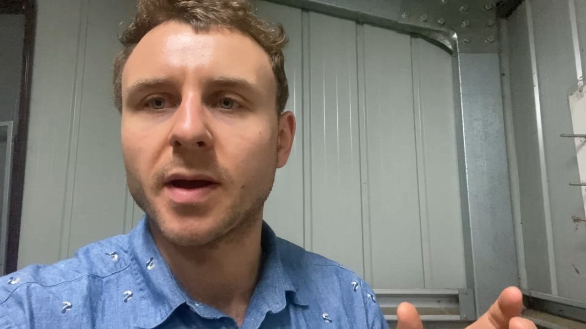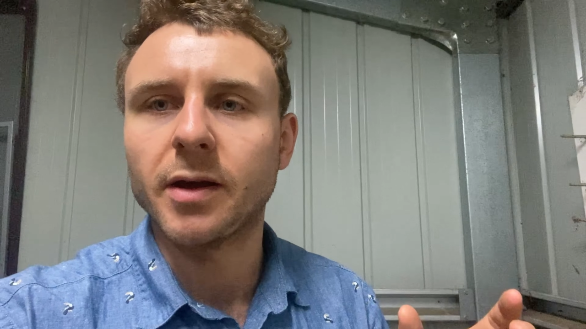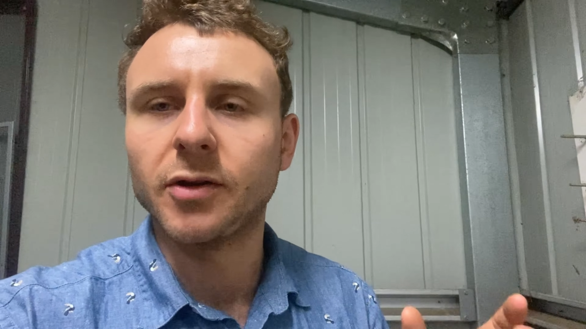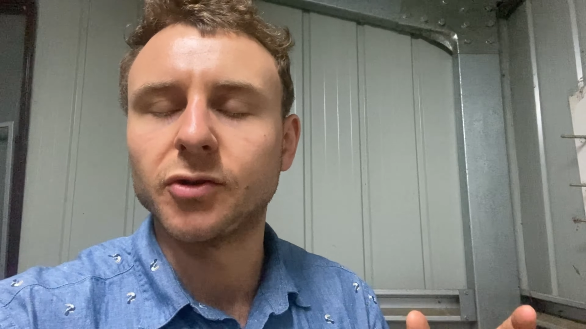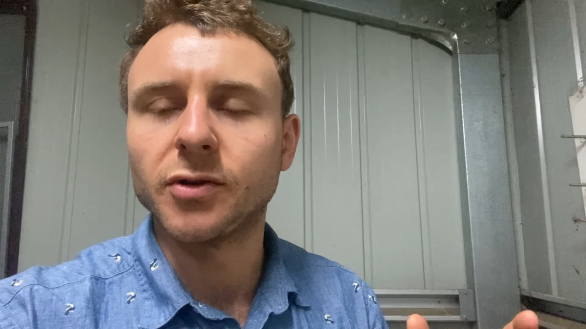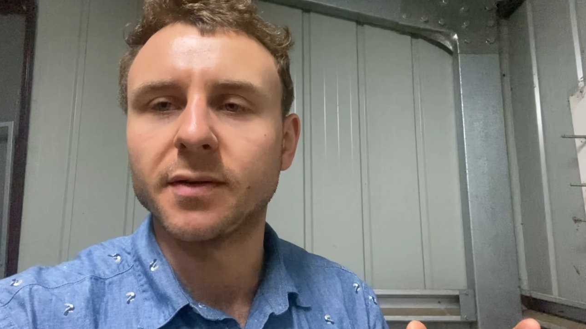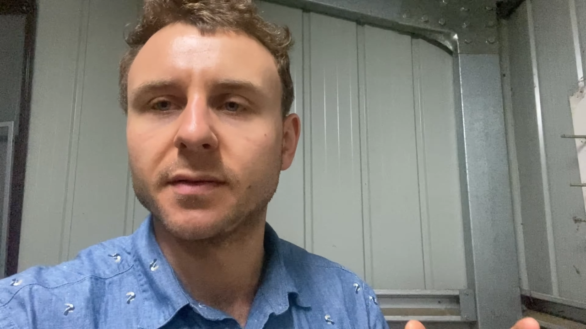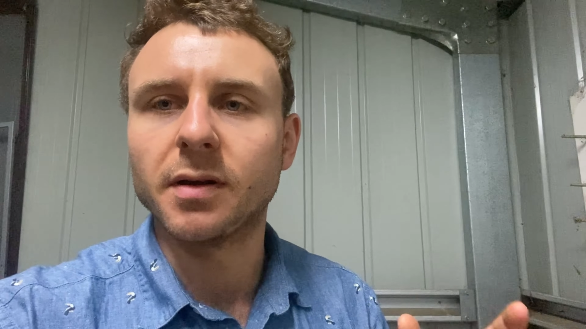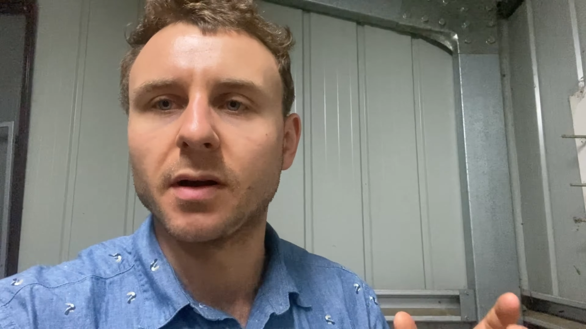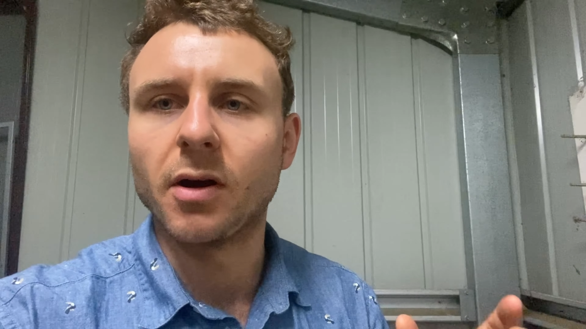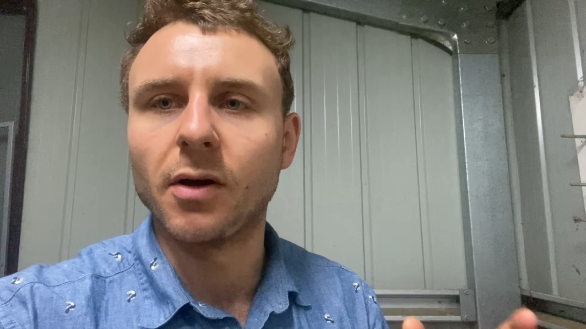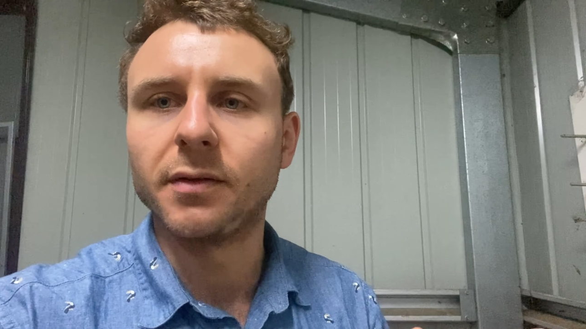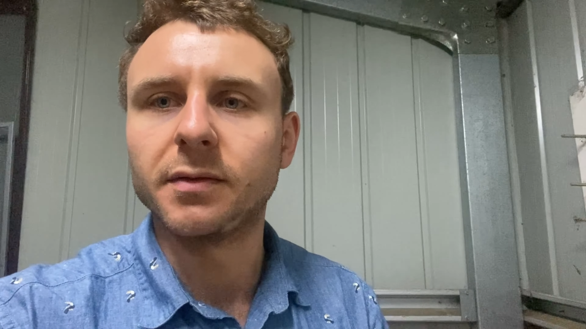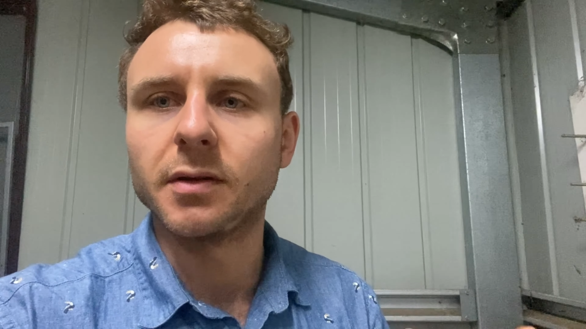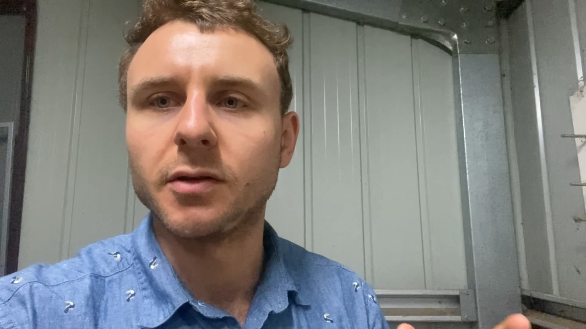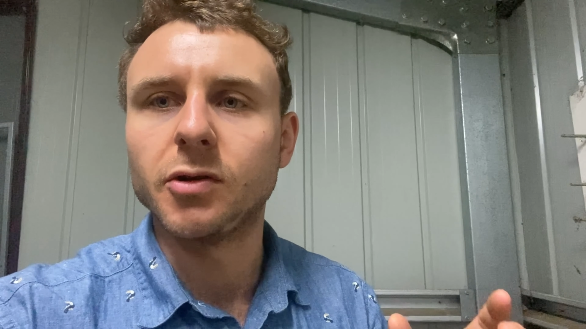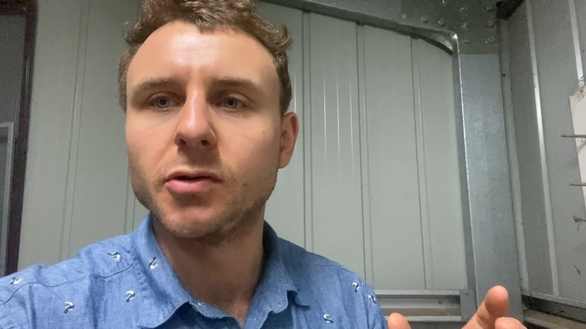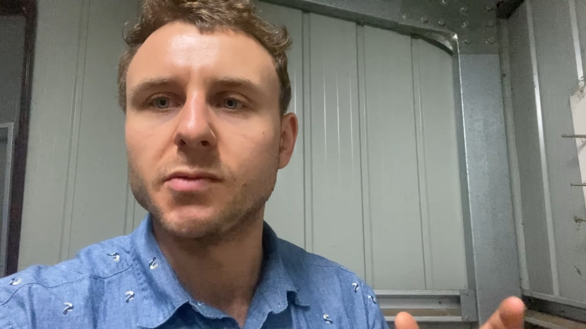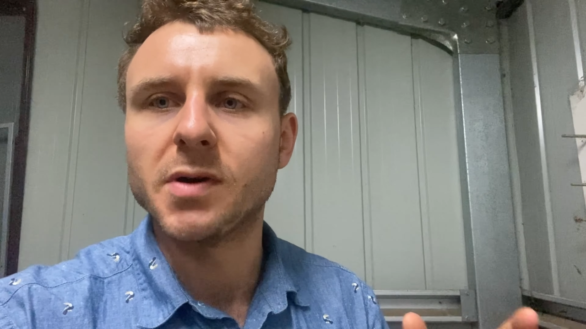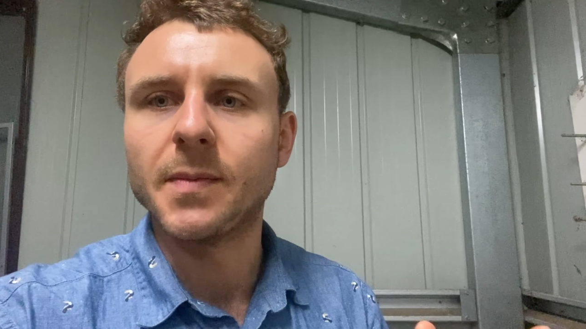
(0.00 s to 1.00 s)
address
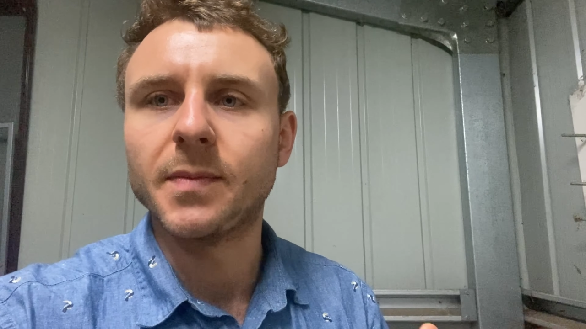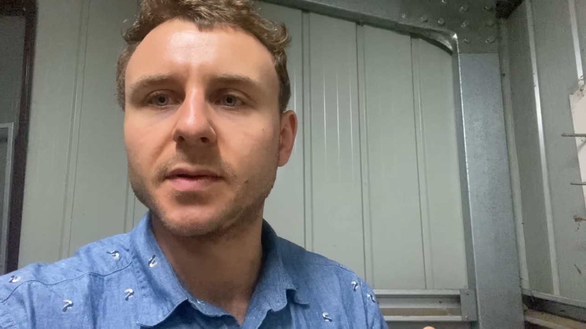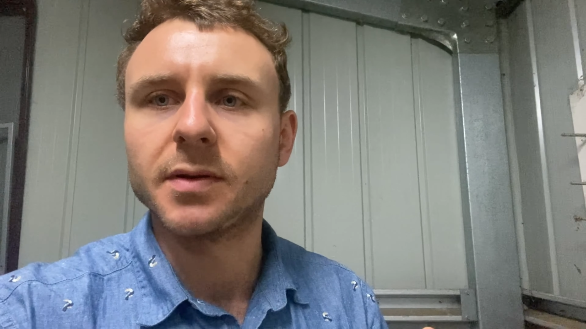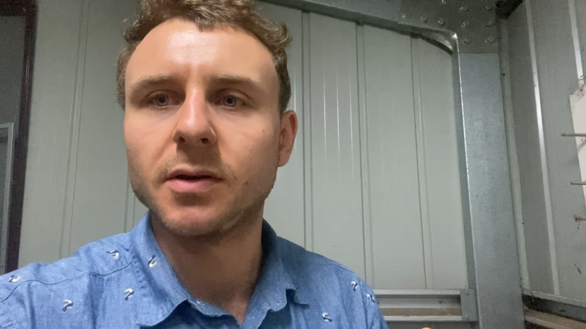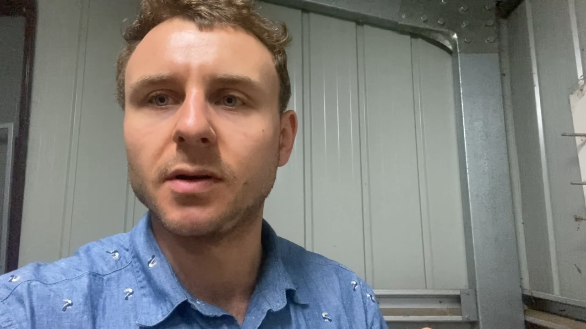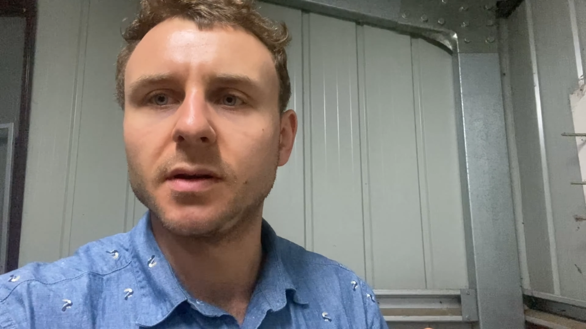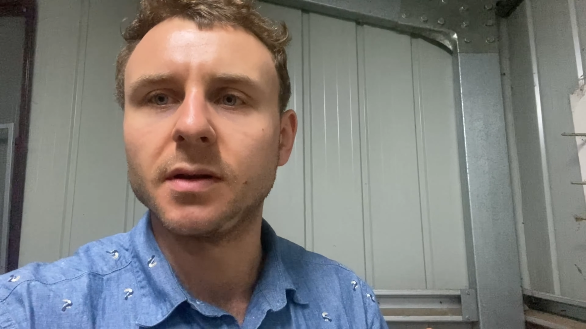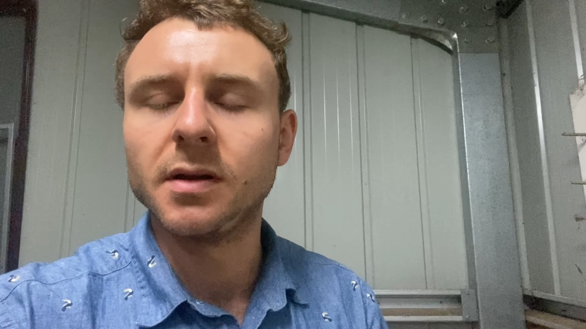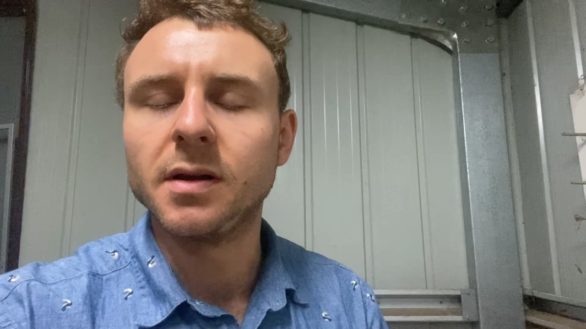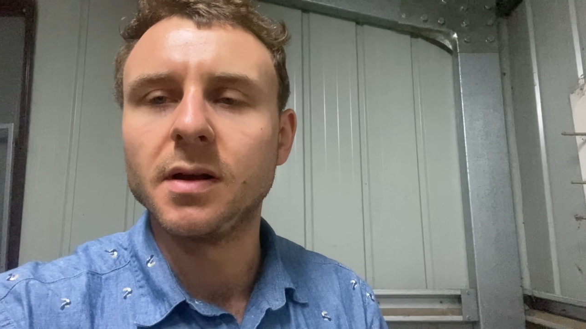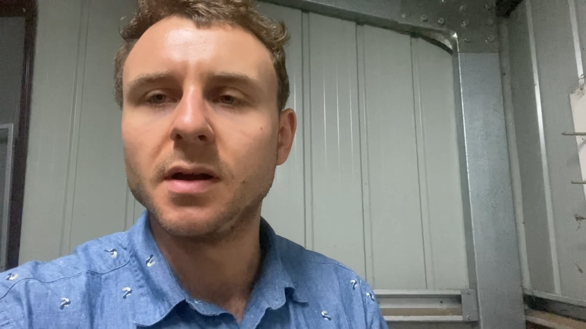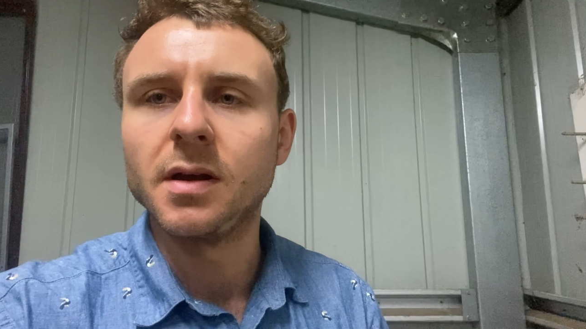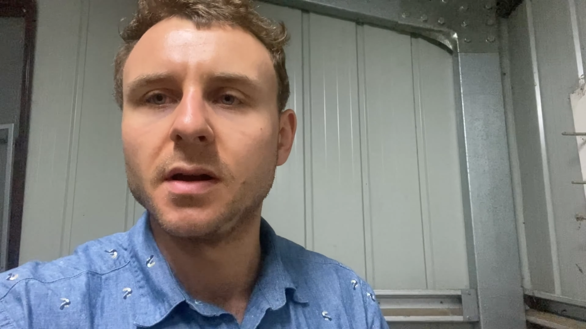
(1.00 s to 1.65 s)
hosting your website,